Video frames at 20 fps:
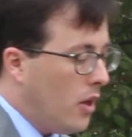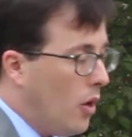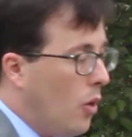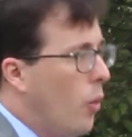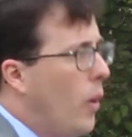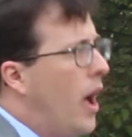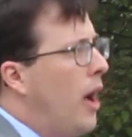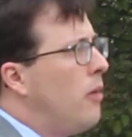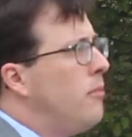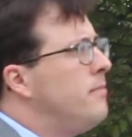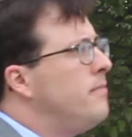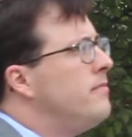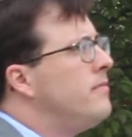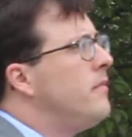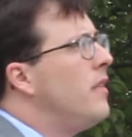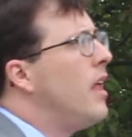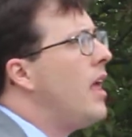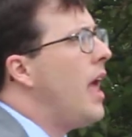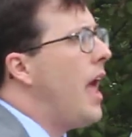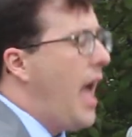Well,
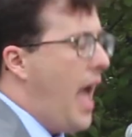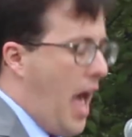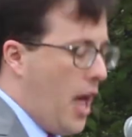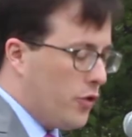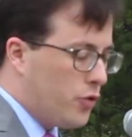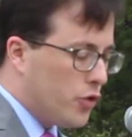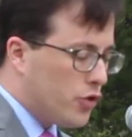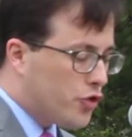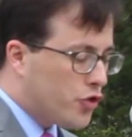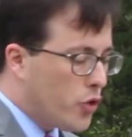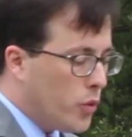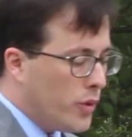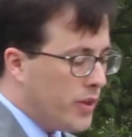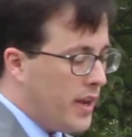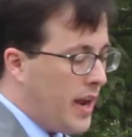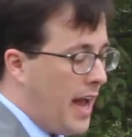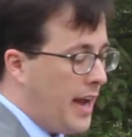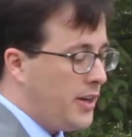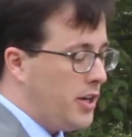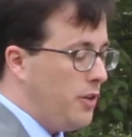as was true in
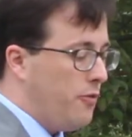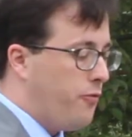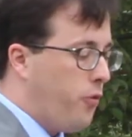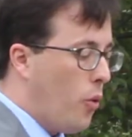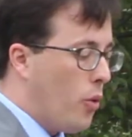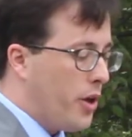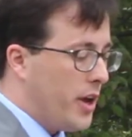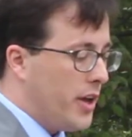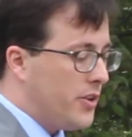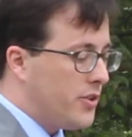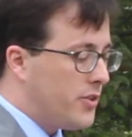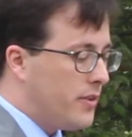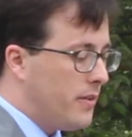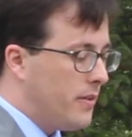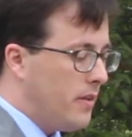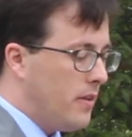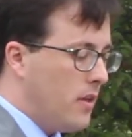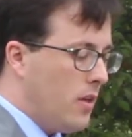the 1940s,